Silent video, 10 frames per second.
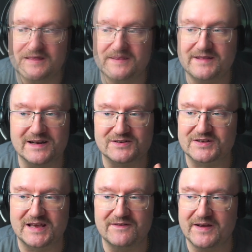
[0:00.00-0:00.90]
It
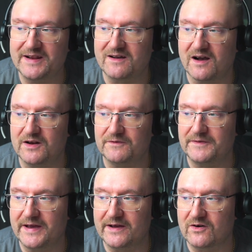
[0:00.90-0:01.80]
doesn't give any kind of
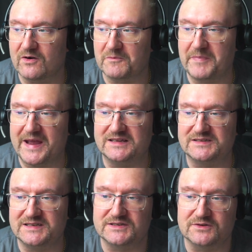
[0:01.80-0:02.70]
error pages